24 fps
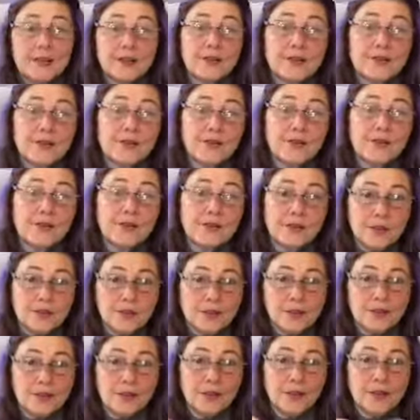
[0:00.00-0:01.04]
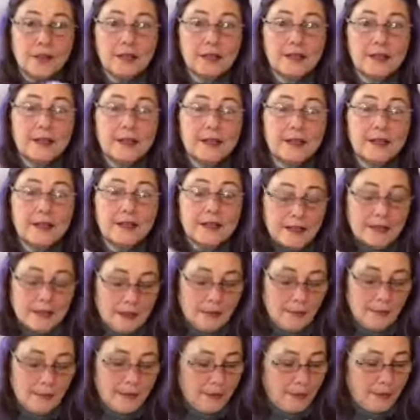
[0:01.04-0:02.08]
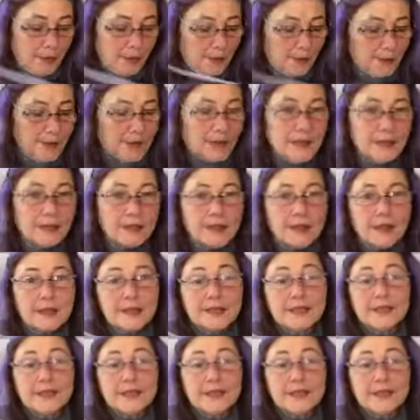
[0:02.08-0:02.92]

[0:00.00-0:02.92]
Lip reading: so useful, and people with